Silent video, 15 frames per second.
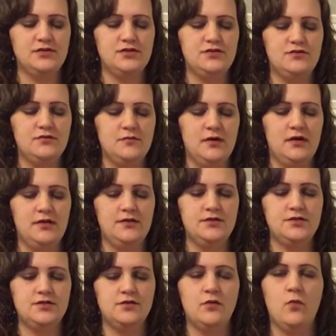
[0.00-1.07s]
too
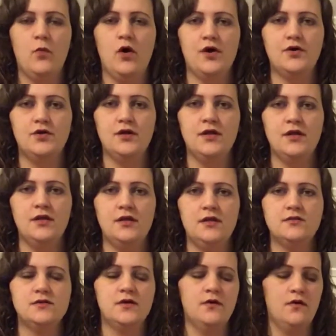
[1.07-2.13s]
much water in it,
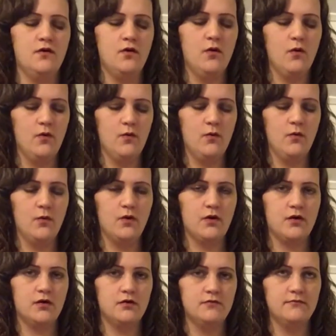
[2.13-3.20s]

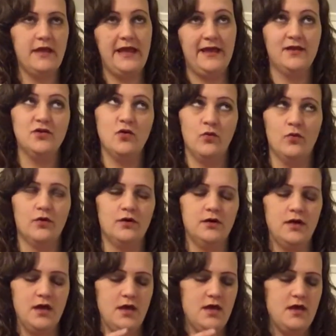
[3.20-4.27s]
or
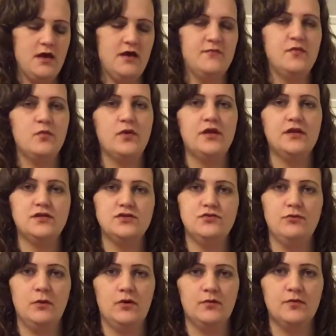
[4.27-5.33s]
I've been waiting
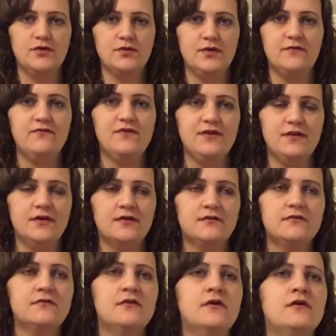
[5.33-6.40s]
too long between
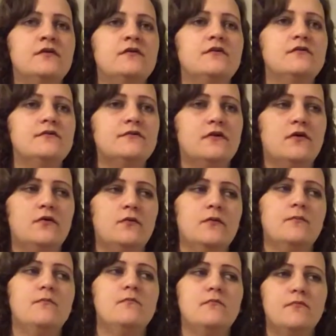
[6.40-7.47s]
feedings. So
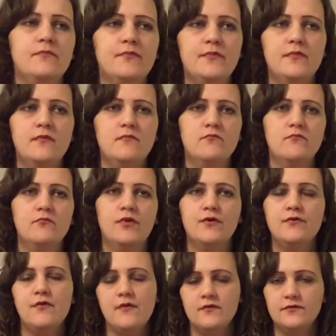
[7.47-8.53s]

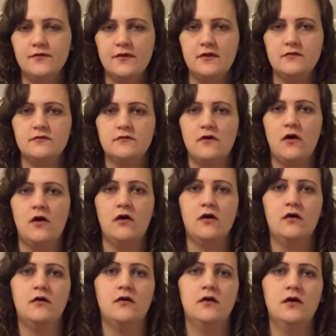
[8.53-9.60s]
both of those things
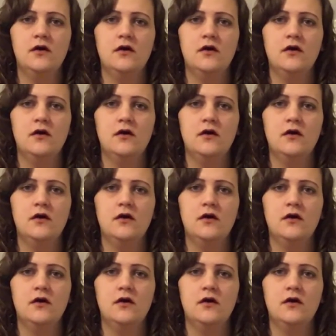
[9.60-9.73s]
are